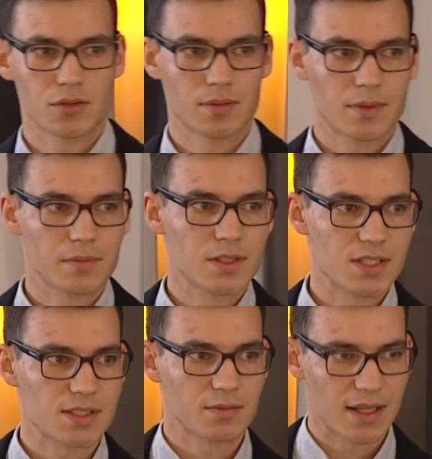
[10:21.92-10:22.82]
to remember
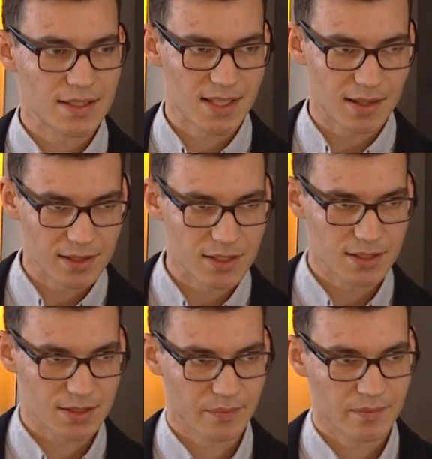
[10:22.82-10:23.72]
just one
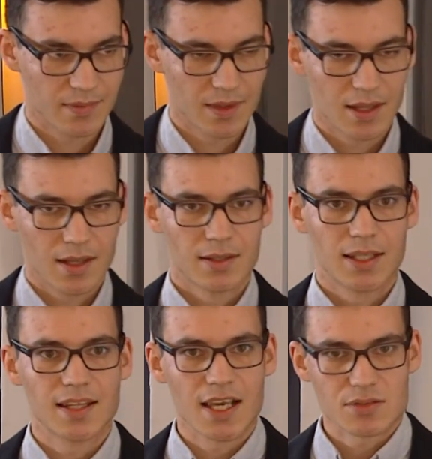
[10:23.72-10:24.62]
sentence,
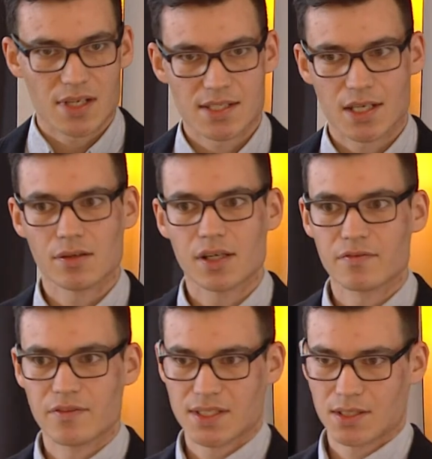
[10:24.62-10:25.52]
that
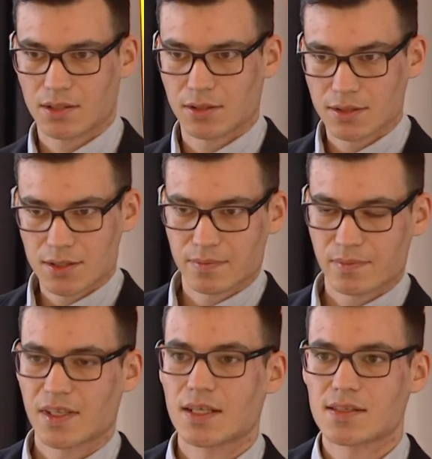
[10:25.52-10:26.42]
extracellular vesicles
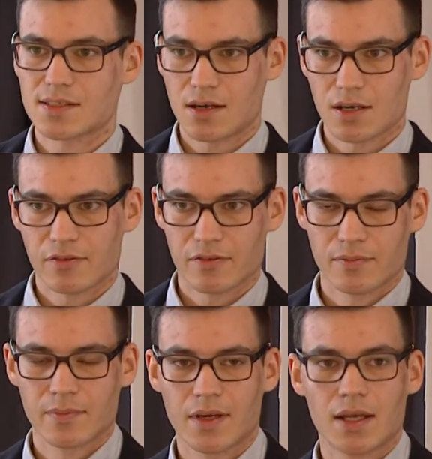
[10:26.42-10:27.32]
serve
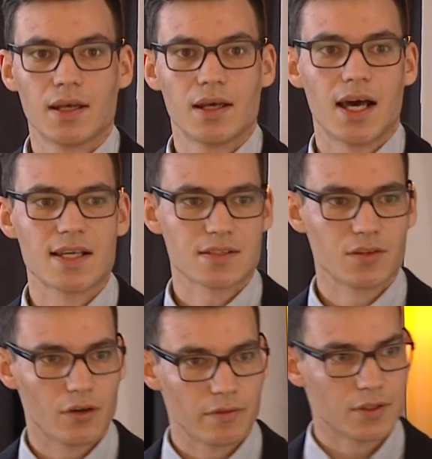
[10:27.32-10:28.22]
as
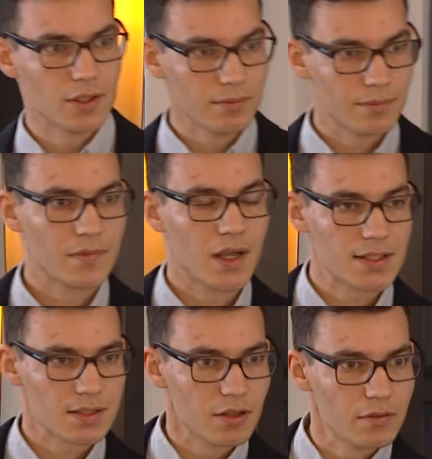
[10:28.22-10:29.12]

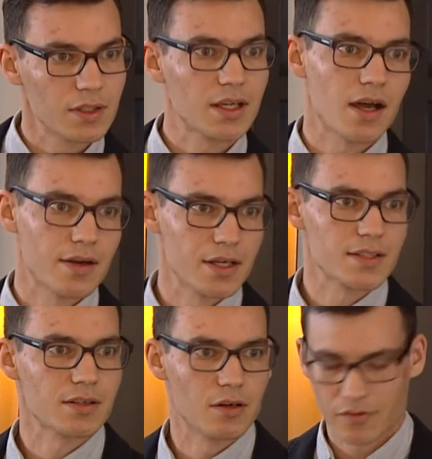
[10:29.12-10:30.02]
novel
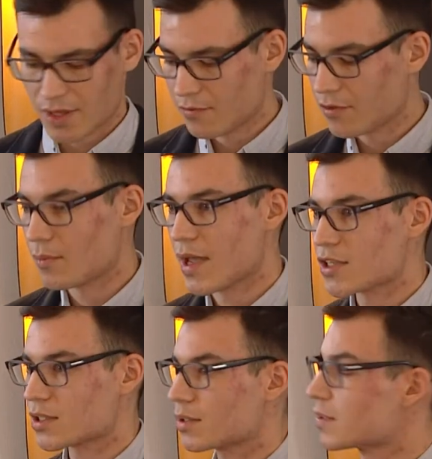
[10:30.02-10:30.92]
carriers of
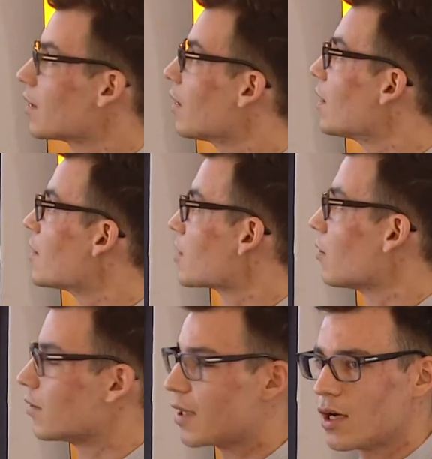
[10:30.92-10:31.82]
information.
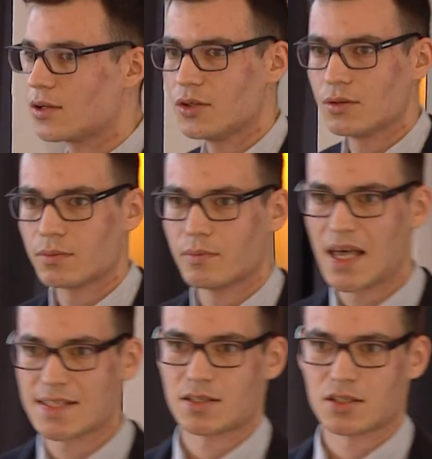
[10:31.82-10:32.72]
So there are new
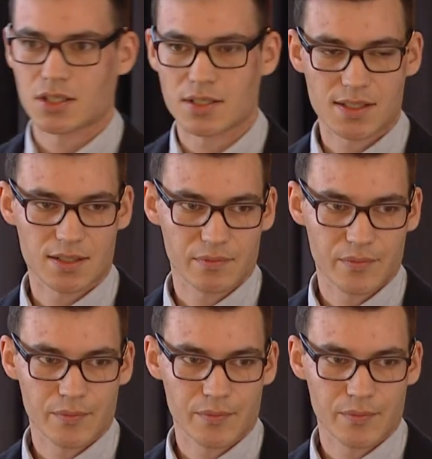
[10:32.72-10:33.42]
messengers.